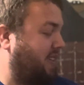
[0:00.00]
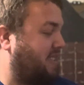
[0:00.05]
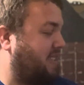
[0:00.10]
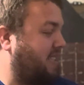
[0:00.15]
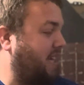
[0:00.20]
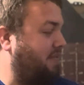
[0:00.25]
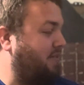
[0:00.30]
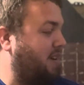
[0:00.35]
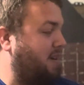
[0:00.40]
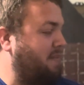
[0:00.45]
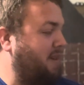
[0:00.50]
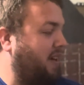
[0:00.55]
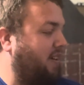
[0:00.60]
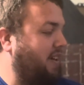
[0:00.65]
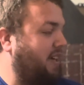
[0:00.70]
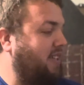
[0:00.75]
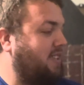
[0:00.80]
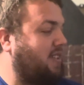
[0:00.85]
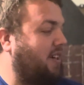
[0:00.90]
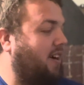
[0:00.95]
Stephen Amell
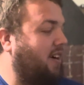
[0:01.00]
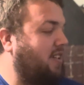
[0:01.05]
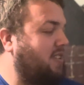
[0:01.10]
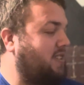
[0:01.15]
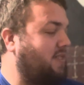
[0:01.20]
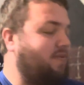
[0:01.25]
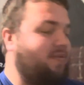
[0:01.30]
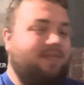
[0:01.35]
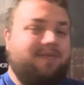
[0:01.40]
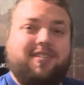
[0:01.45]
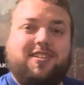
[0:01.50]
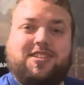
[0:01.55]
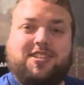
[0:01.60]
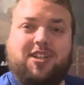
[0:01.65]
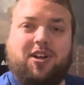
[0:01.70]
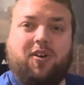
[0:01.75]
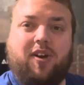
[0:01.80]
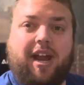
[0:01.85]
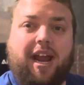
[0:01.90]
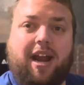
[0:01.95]
is awesome from the
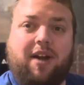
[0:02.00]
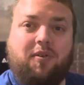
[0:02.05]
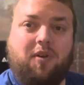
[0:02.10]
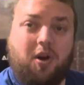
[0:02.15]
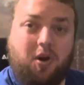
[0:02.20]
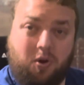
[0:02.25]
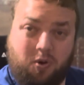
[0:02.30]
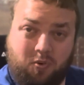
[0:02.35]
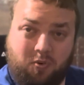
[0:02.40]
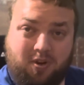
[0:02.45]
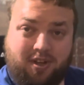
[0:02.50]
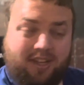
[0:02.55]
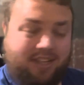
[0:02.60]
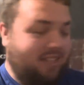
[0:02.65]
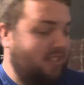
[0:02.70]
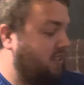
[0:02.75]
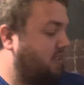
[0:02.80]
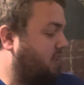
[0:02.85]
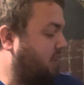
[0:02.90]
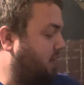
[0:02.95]
show Arrow.
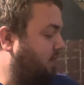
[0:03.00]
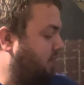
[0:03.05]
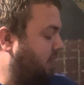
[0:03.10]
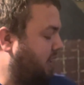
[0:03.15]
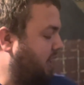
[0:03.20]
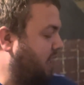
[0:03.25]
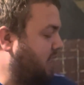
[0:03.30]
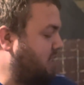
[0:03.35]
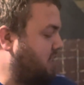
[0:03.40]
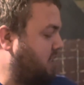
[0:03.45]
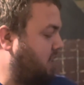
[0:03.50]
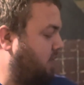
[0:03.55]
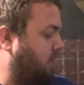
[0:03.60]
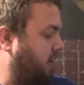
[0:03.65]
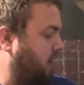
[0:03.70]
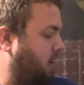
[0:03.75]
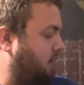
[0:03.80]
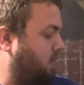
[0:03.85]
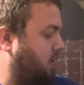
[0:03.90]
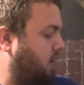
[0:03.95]
So if you guys know
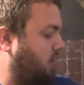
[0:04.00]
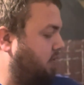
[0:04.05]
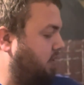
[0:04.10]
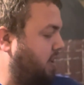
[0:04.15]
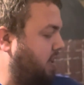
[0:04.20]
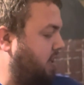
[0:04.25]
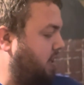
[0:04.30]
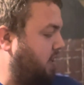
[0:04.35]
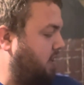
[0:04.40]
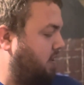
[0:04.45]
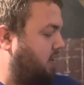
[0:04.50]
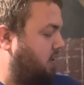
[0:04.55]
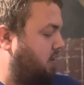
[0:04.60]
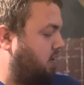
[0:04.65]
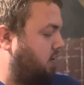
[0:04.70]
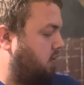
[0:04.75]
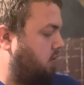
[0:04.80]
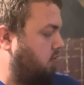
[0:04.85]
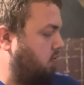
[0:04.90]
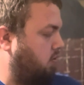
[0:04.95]
Arrow, then
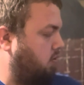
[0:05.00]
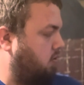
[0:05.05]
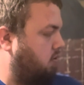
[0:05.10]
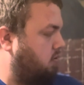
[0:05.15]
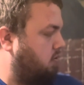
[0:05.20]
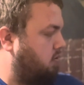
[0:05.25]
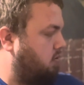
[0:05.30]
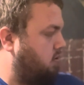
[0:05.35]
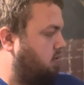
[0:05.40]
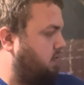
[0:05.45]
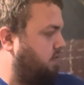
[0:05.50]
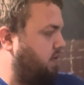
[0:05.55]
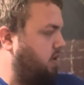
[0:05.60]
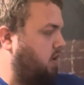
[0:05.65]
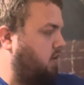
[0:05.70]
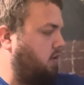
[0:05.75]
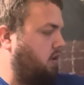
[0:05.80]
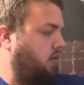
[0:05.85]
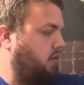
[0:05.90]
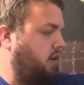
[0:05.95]
you're cool. If you
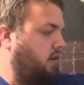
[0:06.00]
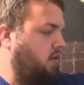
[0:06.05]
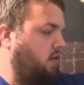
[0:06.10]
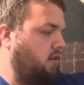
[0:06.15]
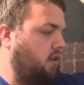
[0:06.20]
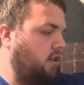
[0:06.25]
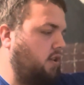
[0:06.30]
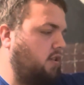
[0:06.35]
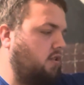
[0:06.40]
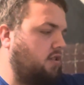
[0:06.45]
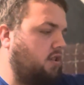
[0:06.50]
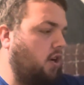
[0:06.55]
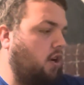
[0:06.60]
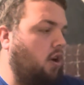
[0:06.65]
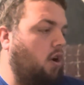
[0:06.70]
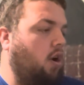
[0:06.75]
don't know Arrow, then you suck.